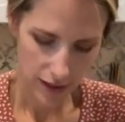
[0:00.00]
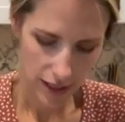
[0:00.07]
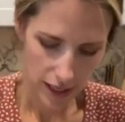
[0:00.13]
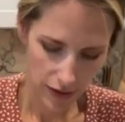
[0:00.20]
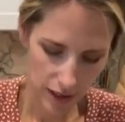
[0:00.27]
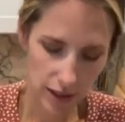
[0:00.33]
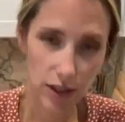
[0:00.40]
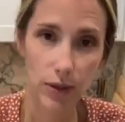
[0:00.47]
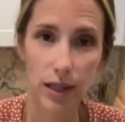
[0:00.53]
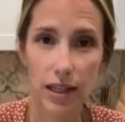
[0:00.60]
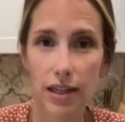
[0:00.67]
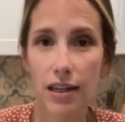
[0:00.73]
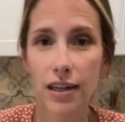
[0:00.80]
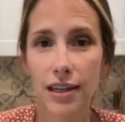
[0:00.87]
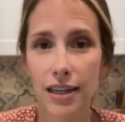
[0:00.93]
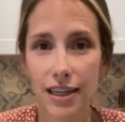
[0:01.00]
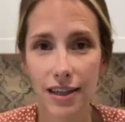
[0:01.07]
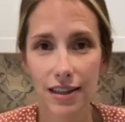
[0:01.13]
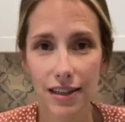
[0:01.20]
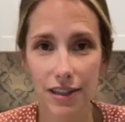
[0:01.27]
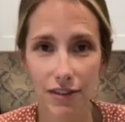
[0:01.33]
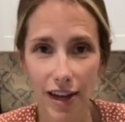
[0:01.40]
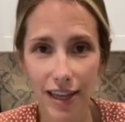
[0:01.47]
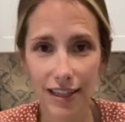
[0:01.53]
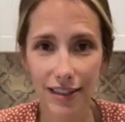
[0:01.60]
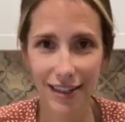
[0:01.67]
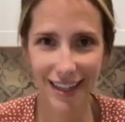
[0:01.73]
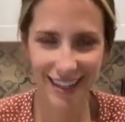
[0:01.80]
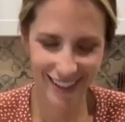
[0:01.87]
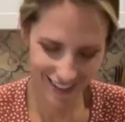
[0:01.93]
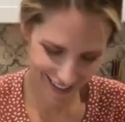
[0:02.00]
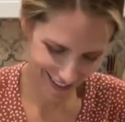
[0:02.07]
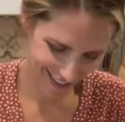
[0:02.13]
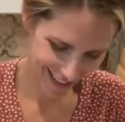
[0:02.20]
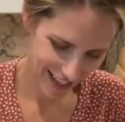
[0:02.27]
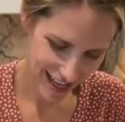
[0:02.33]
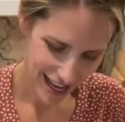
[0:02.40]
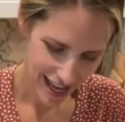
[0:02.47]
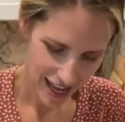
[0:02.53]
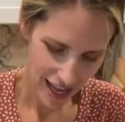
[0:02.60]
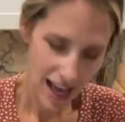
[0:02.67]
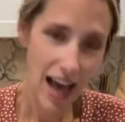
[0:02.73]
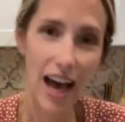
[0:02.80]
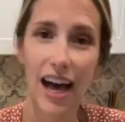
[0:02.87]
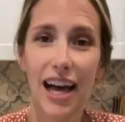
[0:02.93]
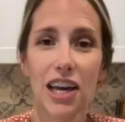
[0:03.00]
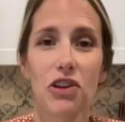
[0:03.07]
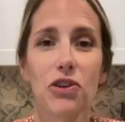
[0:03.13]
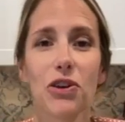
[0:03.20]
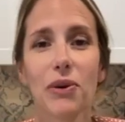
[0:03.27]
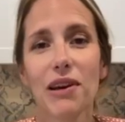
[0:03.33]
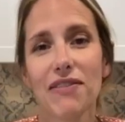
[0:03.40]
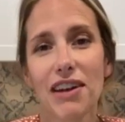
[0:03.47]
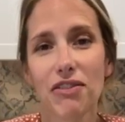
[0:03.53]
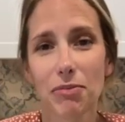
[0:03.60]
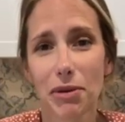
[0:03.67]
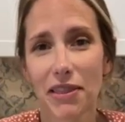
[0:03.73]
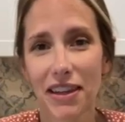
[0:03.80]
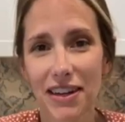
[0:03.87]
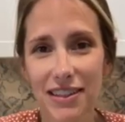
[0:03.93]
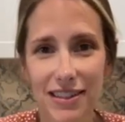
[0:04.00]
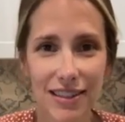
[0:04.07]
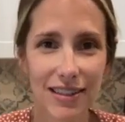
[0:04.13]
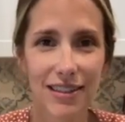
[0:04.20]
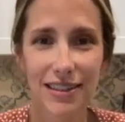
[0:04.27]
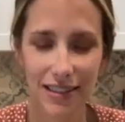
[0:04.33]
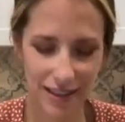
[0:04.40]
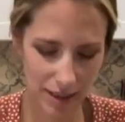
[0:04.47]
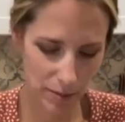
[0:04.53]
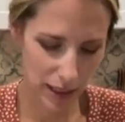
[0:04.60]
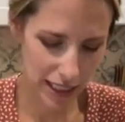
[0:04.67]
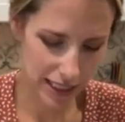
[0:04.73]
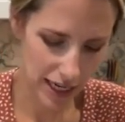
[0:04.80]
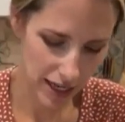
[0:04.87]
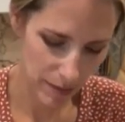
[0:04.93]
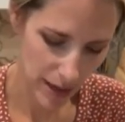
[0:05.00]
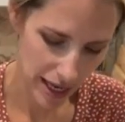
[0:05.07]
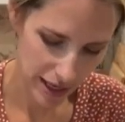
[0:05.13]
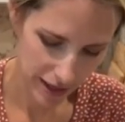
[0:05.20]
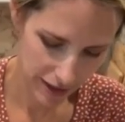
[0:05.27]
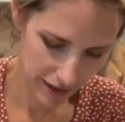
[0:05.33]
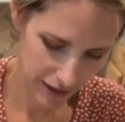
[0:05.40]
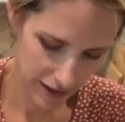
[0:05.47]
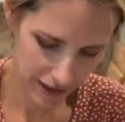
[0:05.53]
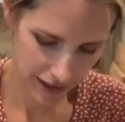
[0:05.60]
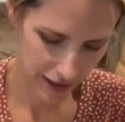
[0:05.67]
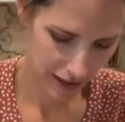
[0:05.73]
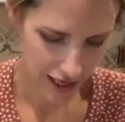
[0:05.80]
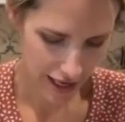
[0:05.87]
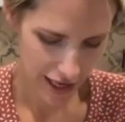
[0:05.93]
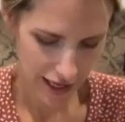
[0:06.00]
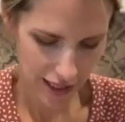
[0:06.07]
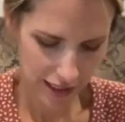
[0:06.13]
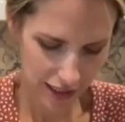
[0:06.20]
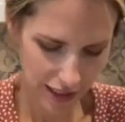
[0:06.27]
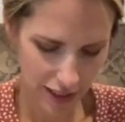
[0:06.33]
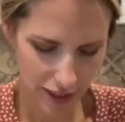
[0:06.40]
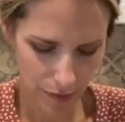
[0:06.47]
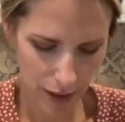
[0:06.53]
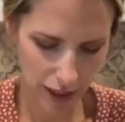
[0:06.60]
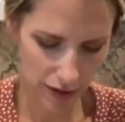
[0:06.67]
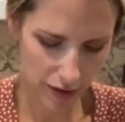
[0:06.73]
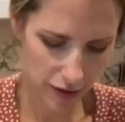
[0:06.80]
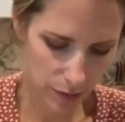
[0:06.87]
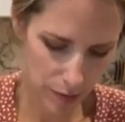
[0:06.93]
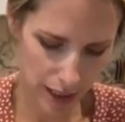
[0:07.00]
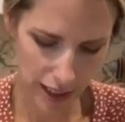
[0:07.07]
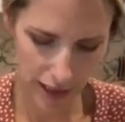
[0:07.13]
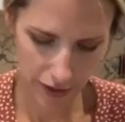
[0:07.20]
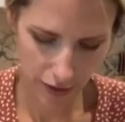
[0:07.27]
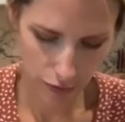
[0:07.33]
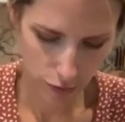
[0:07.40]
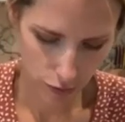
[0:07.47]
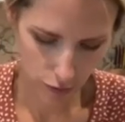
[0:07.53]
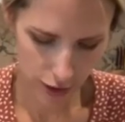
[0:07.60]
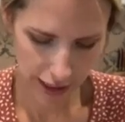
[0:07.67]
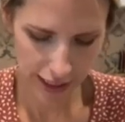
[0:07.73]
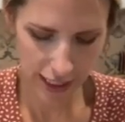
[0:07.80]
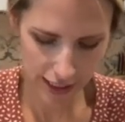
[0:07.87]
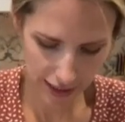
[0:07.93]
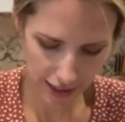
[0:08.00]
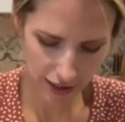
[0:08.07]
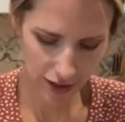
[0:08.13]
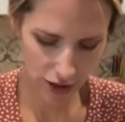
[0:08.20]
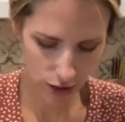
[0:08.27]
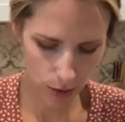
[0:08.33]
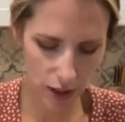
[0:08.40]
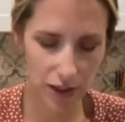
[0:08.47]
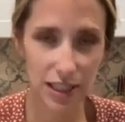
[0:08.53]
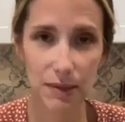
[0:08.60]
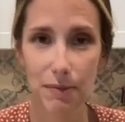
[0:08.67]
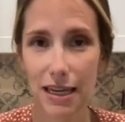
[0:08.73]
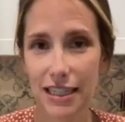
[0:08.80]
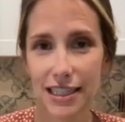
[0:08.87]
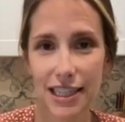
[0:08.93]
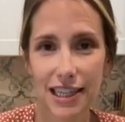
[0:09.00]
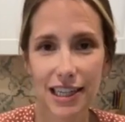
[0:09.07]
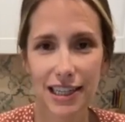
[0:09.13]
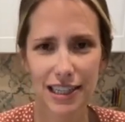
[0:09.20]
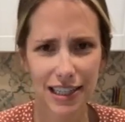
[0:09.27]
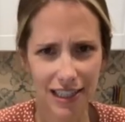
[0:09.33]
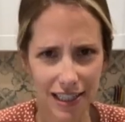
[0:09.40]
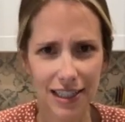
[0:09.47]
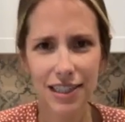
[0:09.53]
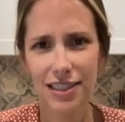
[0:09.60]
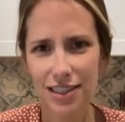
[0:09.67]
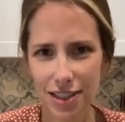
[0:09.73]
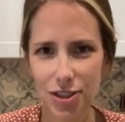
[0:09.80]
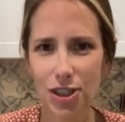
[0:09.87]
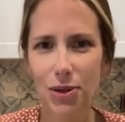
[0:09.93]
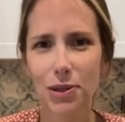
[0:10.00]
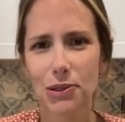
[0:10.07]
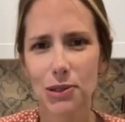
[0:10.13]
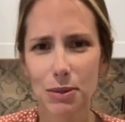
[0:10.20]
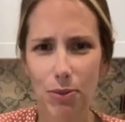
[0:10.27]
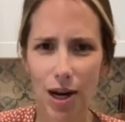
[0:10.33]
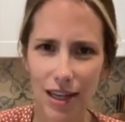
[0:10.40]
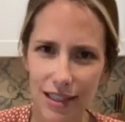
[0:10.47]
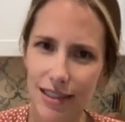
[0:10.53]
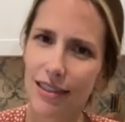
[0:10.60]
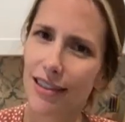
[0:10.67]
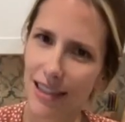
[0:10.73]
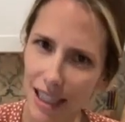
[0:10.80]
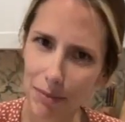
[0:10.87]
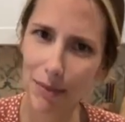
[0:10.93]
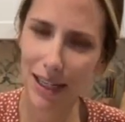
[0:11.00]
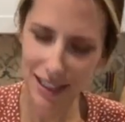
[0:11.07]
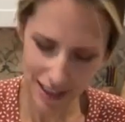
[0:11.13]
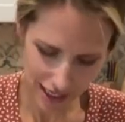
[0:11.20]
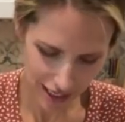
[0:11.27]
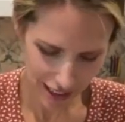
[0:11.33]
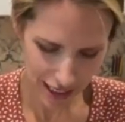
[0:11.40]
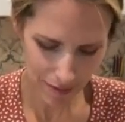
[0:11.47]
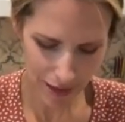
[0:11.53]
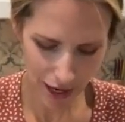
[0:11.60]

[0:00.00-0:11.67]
how they do it in Italy, right? I don't know, I've never been there. Somebody take me. It's gonna be a little bit resistant to all this mixing. Just show it who's boss. Keep mixing, keep